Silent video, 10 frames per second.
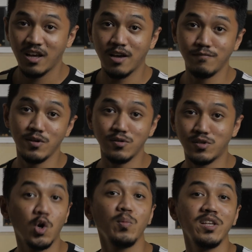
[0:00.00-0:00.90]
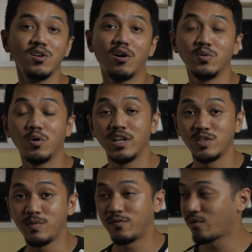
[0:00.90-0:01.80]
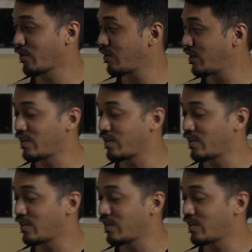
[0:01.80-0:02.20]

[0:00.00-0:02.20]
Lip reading: I've used so many YONGNUO lights before,